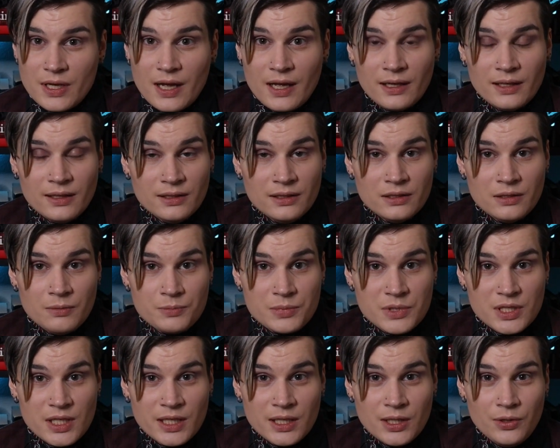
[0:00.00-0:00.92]
and
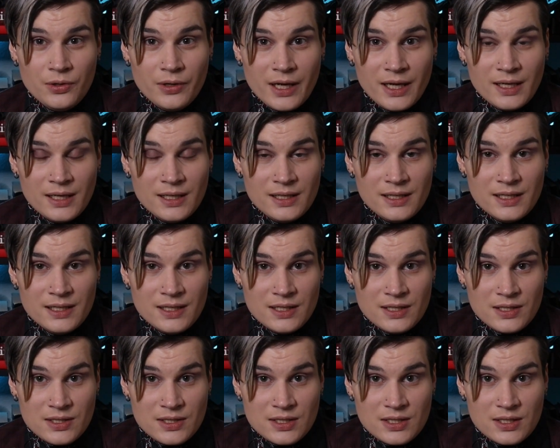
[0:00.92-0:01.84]

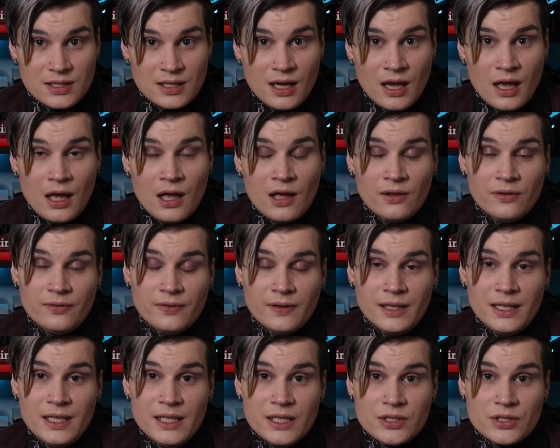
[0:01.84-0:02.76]
psychoanalyst
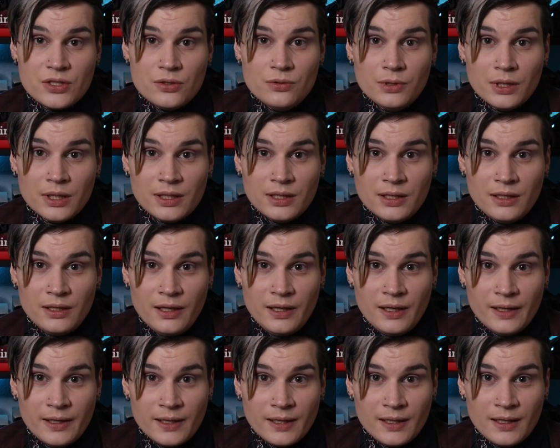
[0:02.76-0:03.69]
Félix
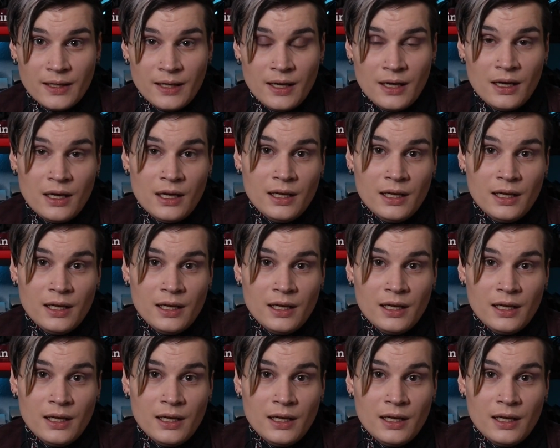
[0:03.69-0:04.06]
Guattari,